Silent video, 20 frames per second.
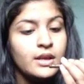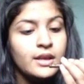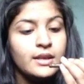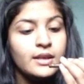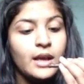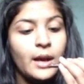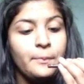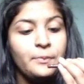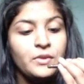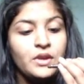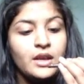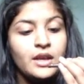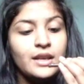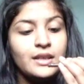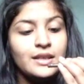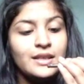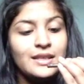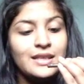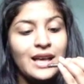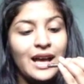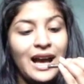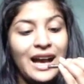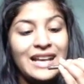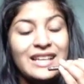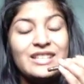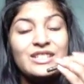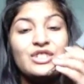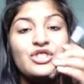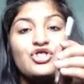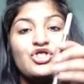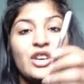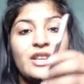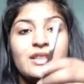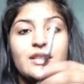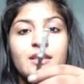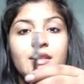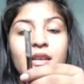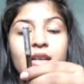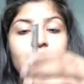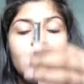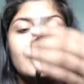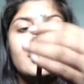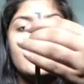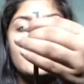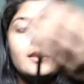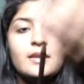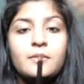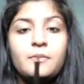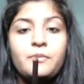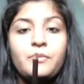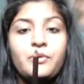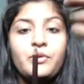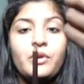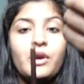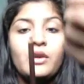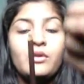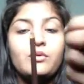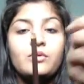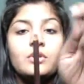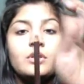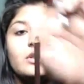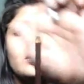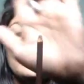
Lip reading: Yeah, it is Iced Chestnut. It's a brown